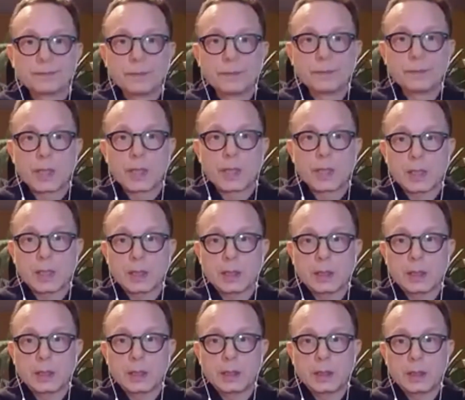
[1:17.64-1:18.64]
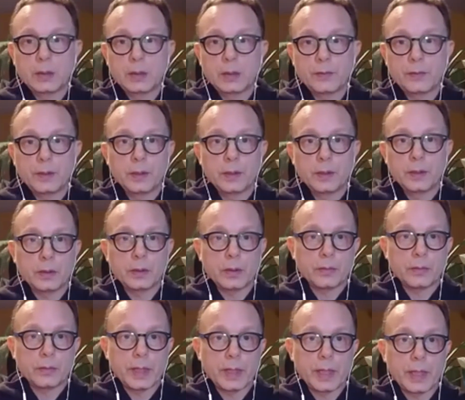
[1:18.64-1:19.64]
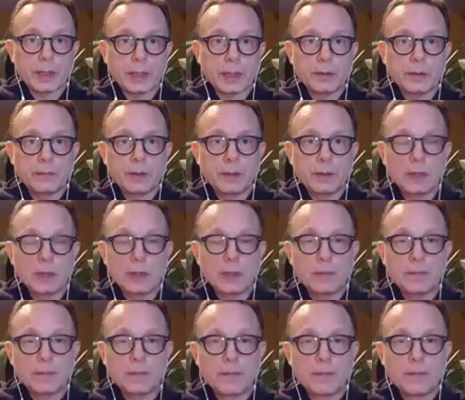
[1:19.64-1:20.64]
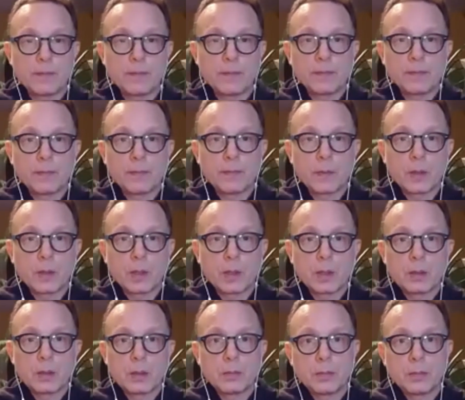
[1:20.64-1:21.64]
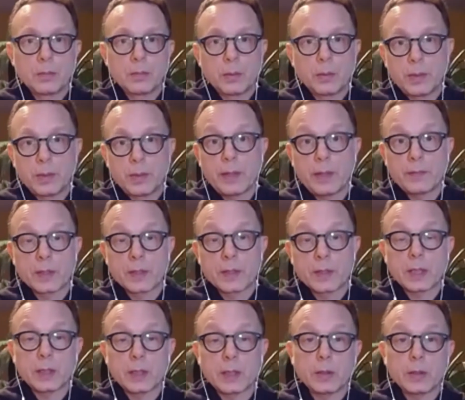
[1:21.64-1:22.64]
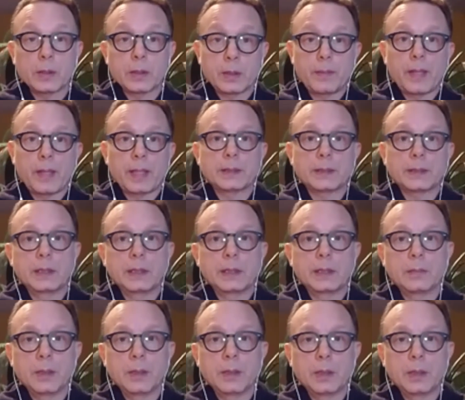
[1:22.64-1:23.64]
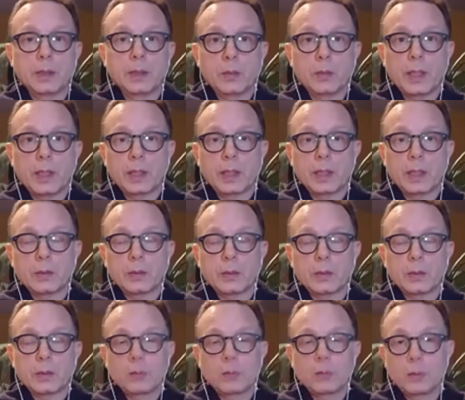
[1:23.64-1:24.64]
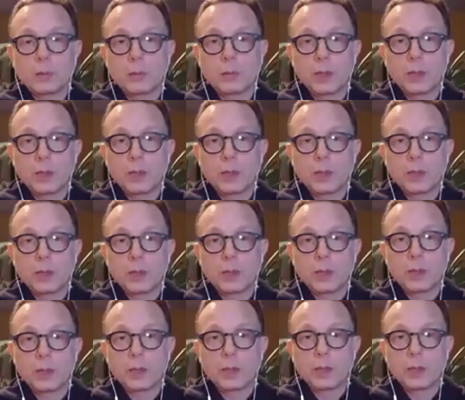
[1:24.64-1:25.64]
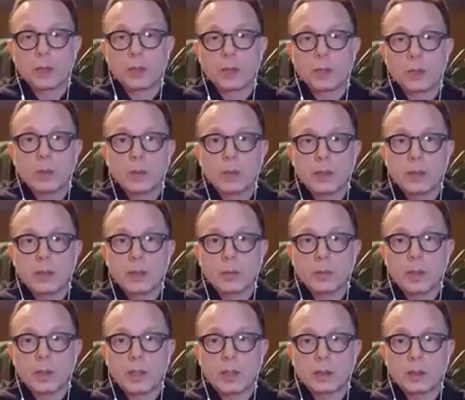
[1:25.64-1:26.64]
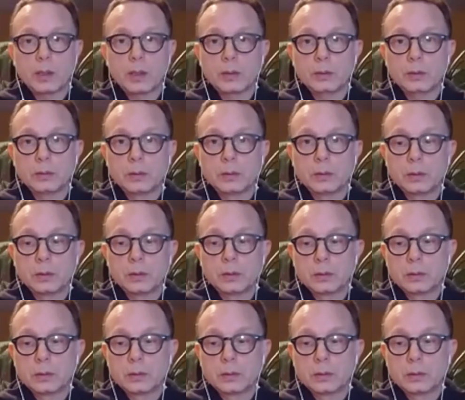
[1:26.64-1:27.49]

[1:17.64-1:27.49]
anxiety or fear or reactivity. But we have this other capacity to be awake. And what do we want to be awake to?